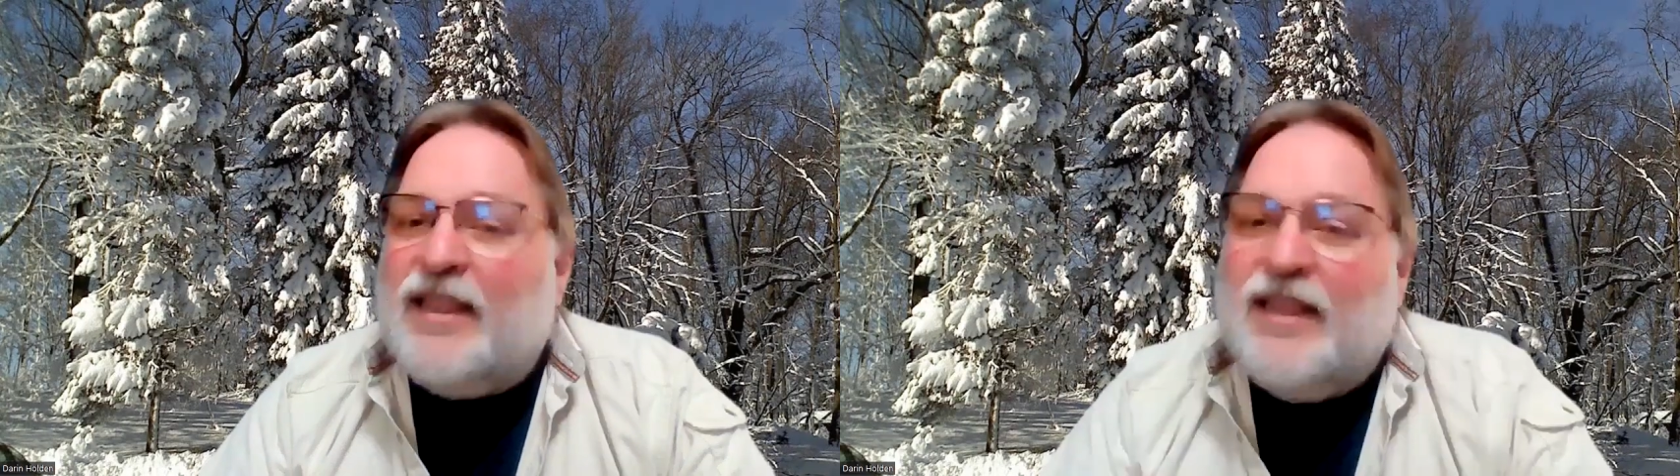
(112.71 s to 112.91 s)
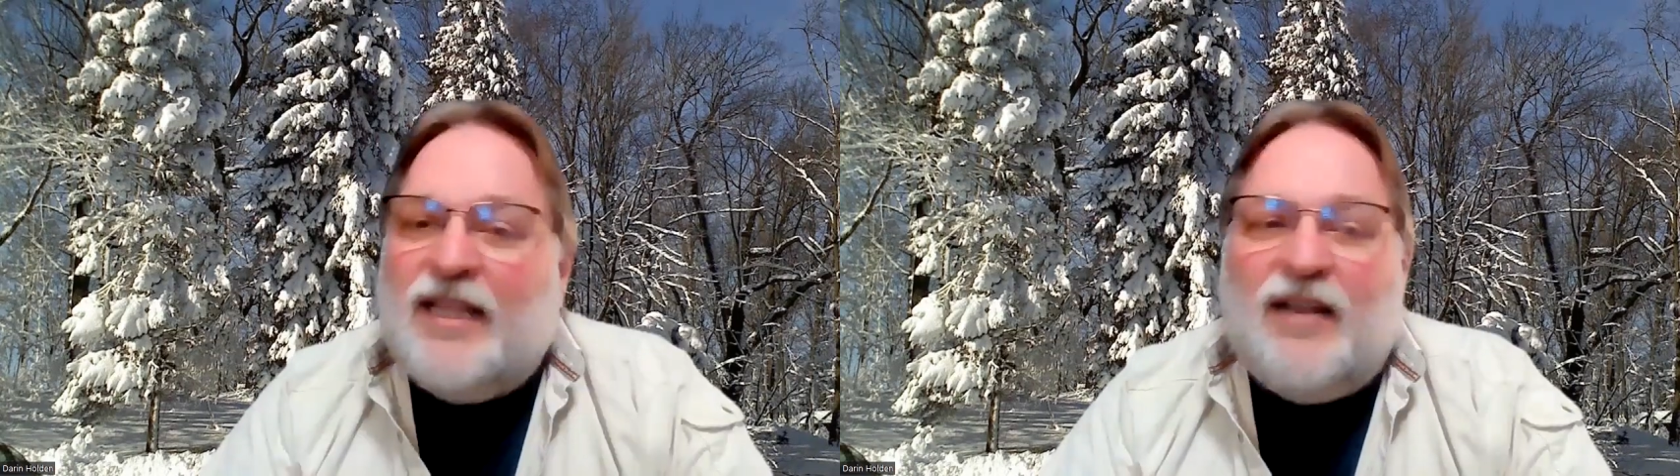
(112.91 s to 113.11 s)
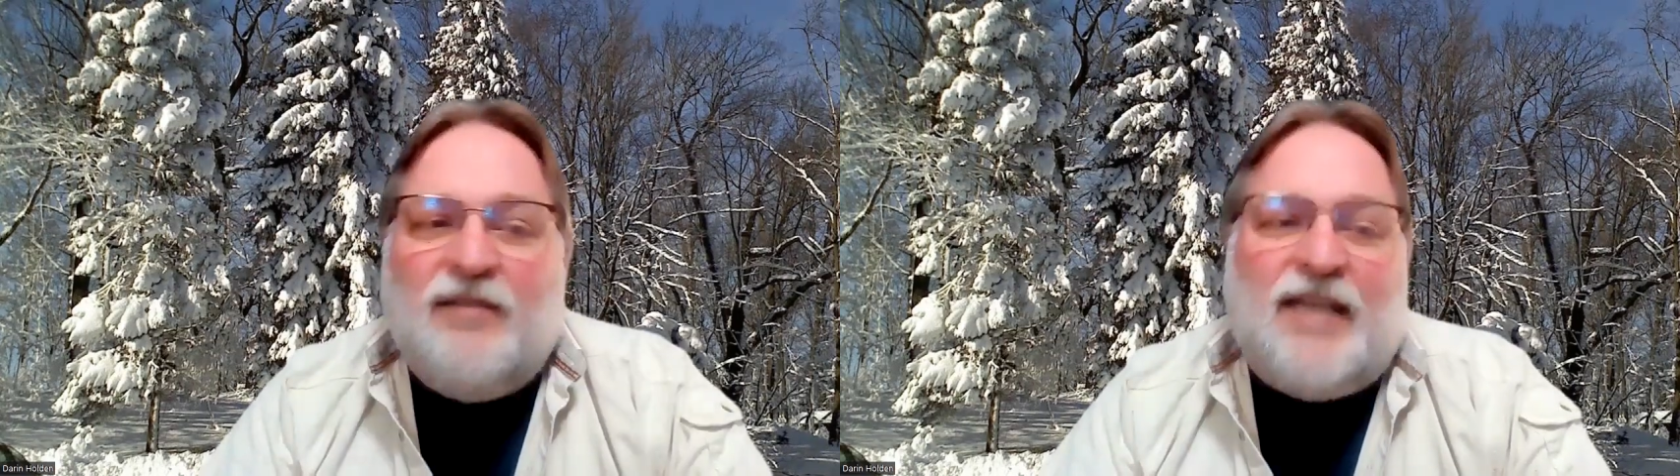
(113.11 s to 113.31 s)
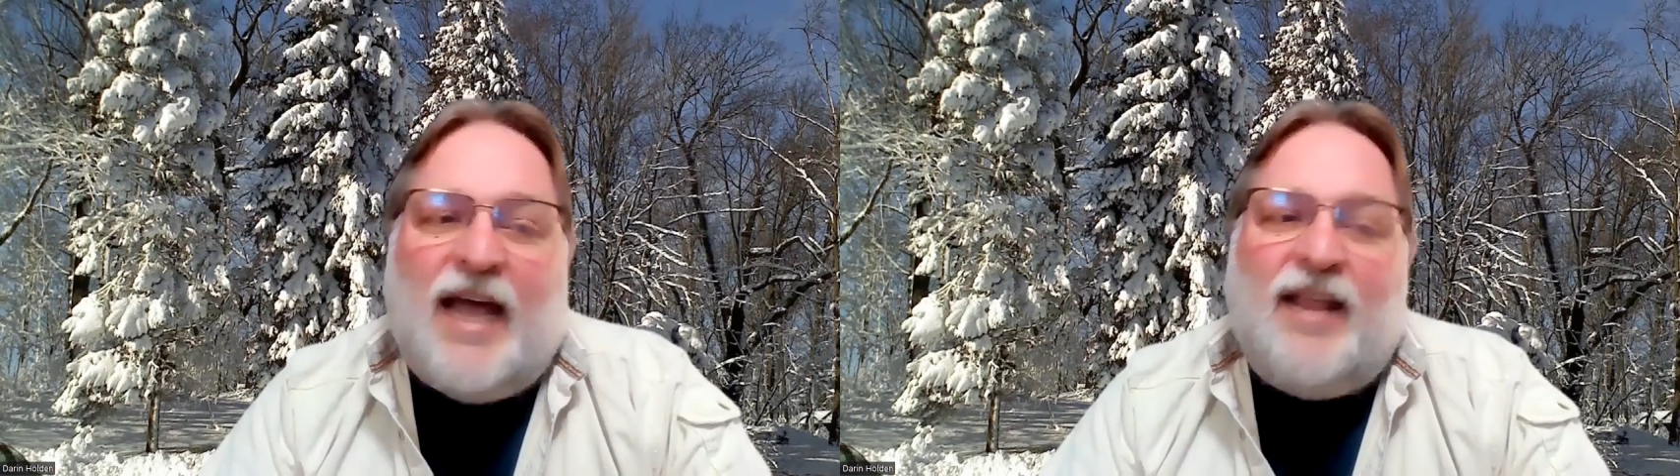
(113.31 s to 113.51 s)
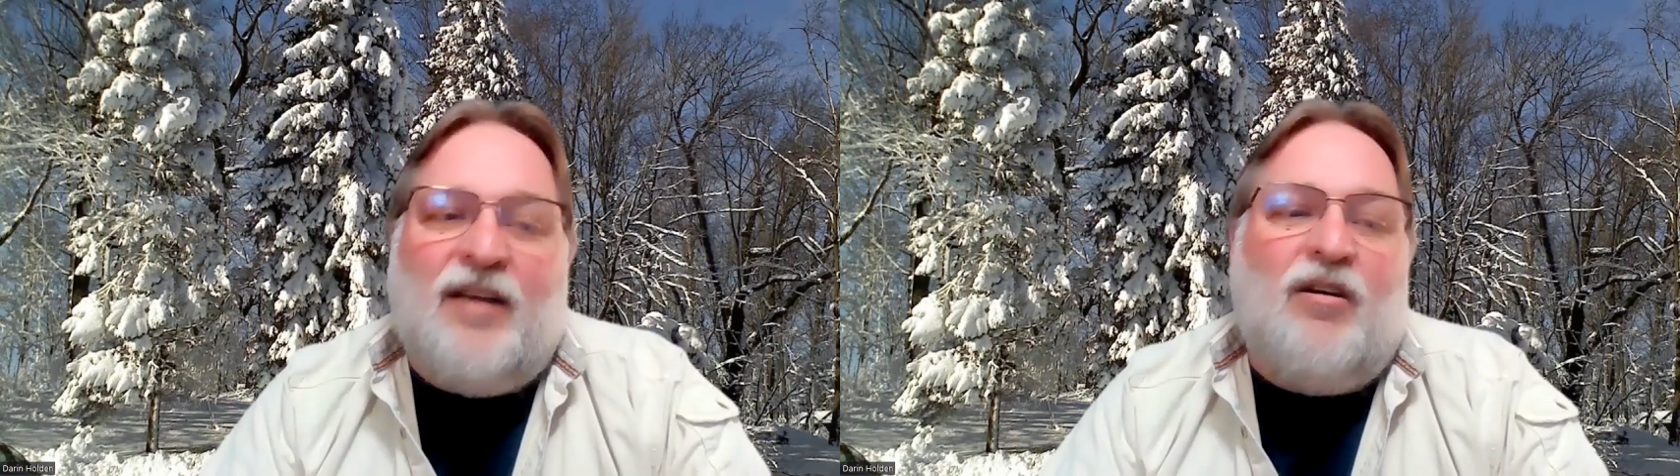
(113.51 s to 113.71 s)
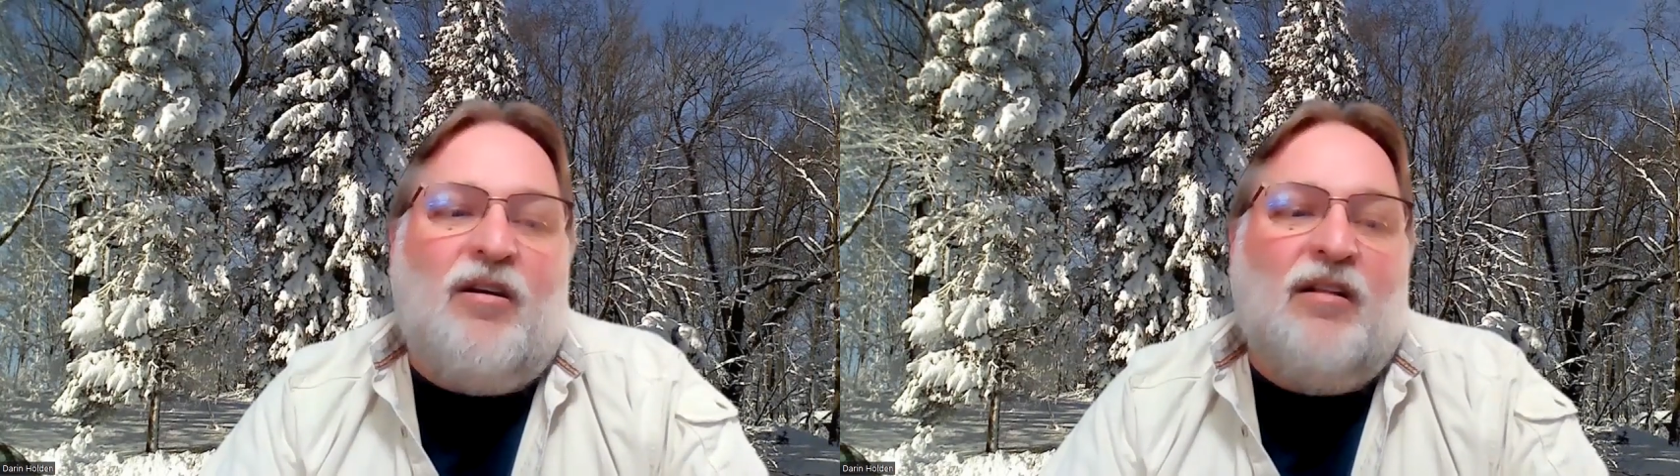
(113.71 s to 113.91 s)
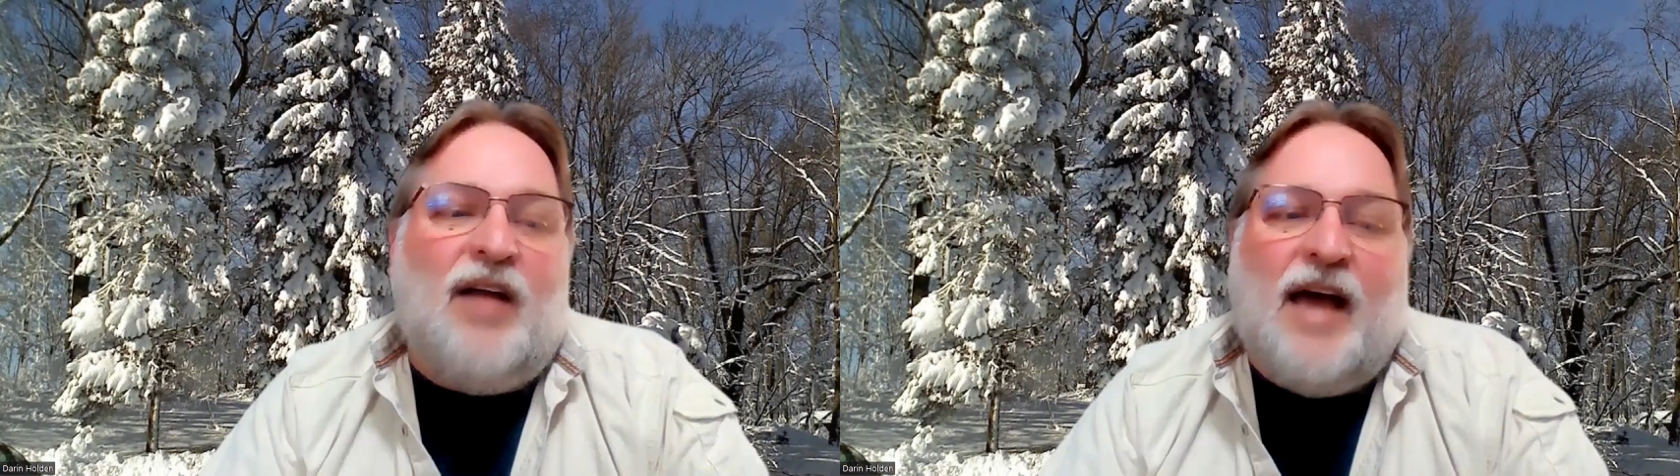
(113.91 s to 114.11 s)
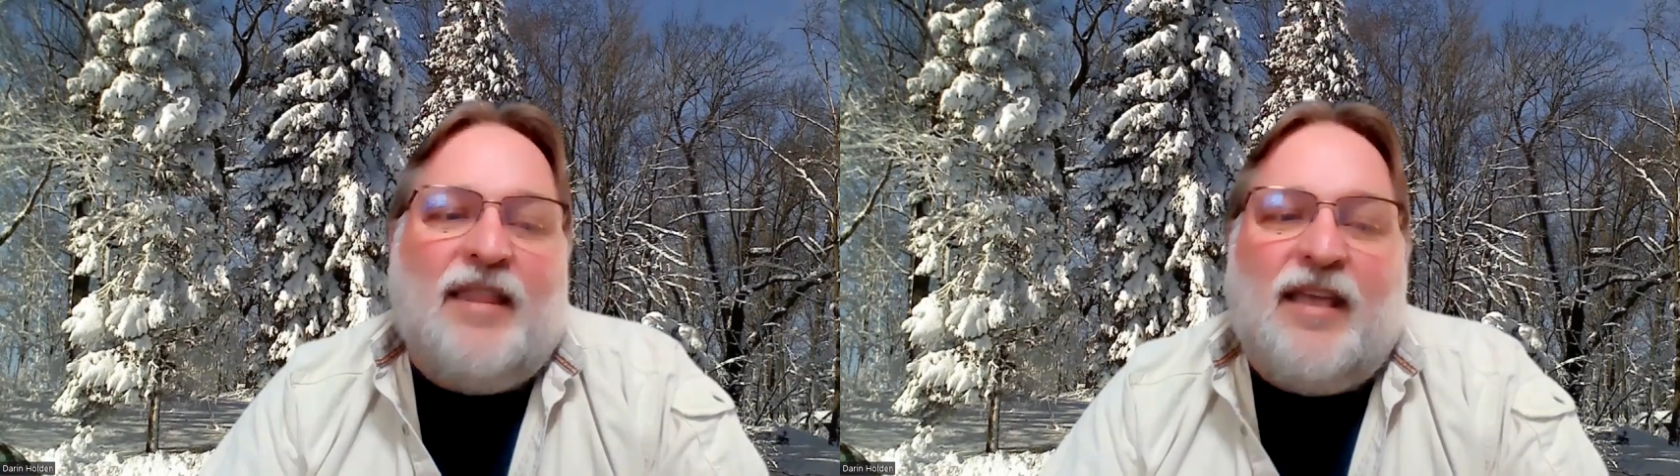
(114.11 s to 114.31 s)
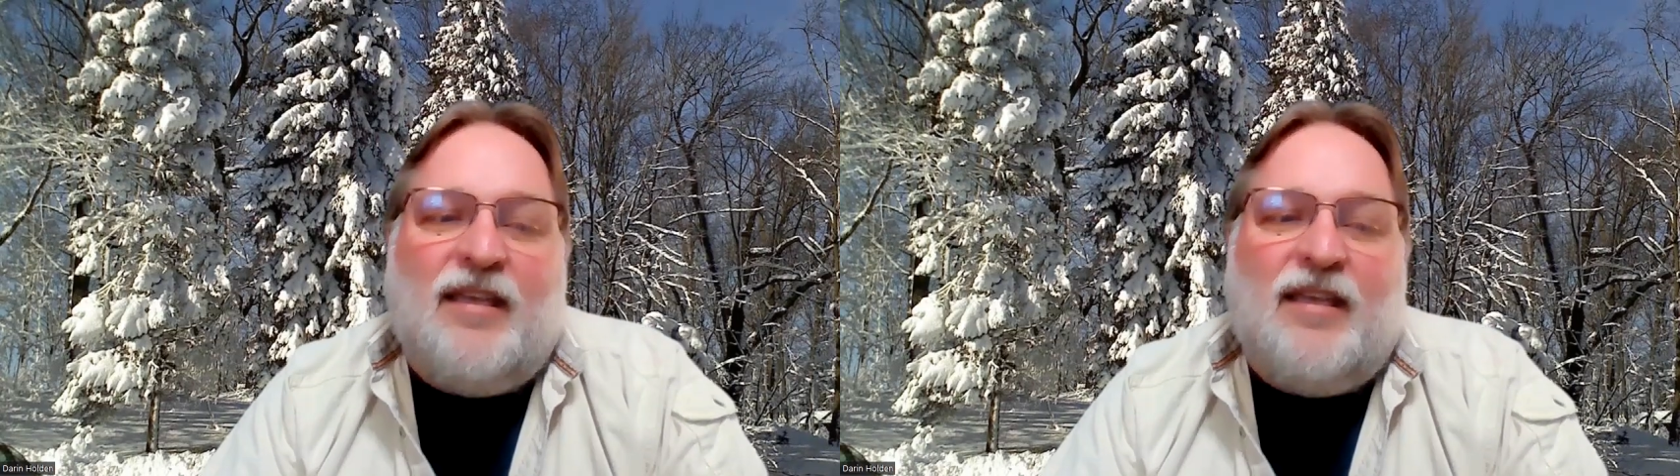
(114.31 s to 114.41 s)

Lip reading: little dining hall on the